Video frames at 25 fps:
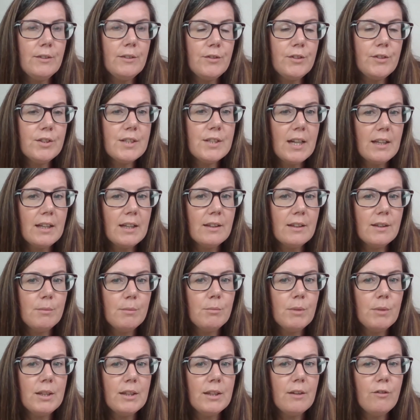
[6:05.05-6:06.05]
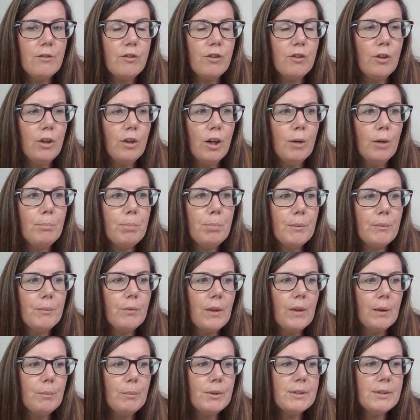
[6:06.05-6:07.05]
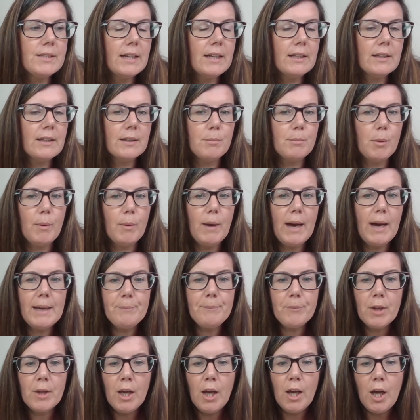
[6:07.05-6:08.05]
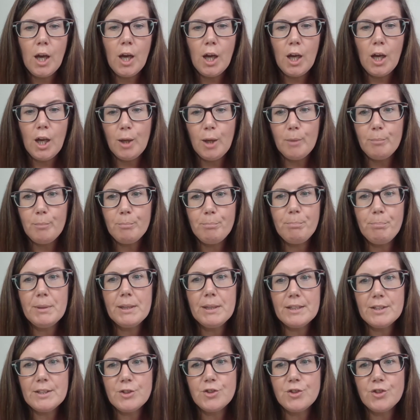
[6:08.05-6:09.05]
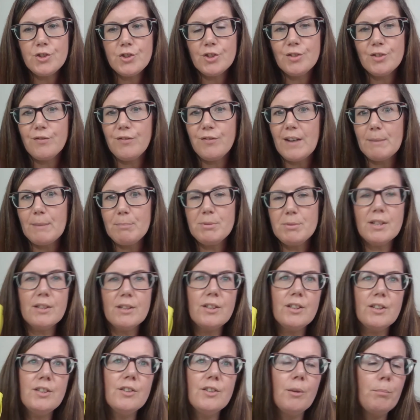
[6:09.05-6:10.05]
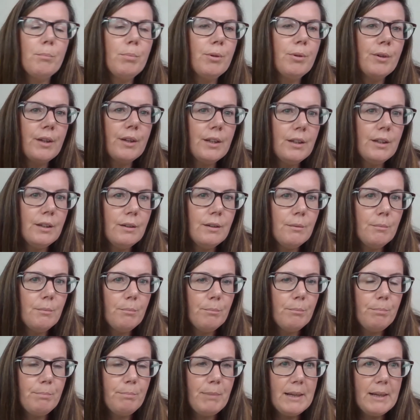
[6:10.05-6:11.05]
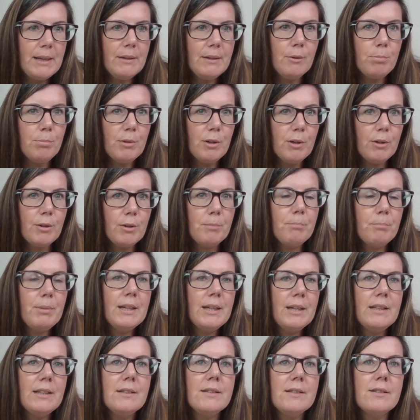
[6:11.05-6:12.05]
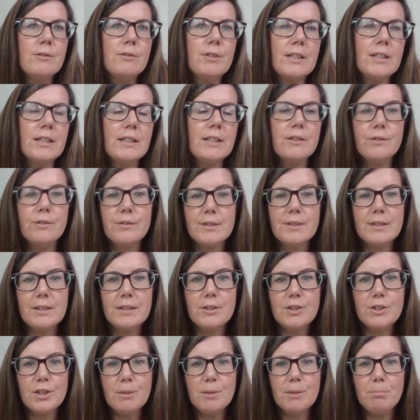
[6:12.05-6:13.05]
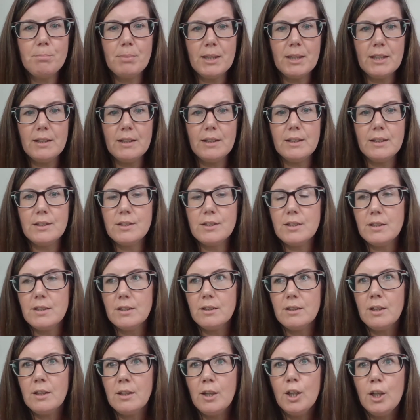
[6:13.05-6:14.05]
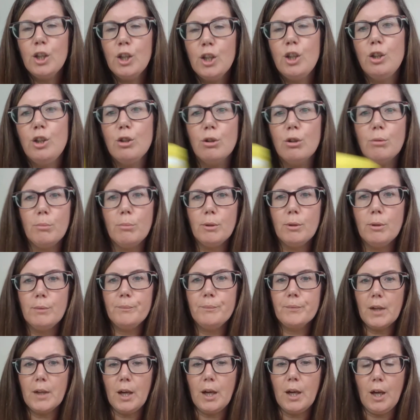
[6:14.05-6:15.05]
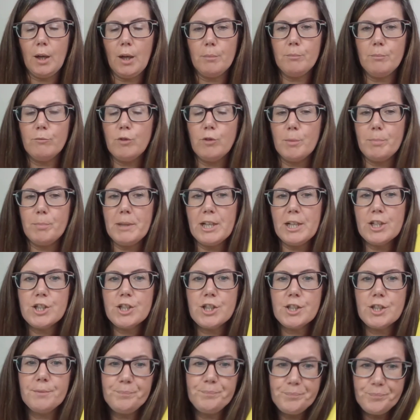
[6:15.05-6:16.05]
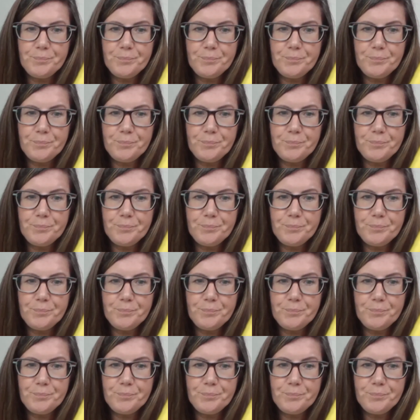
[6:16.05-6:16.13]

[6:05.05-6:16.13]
If you take them when they're full up, they will take them away. But it's just fab, so you're not putting bent or broken pins or needles into your bin, into your normal rubbish.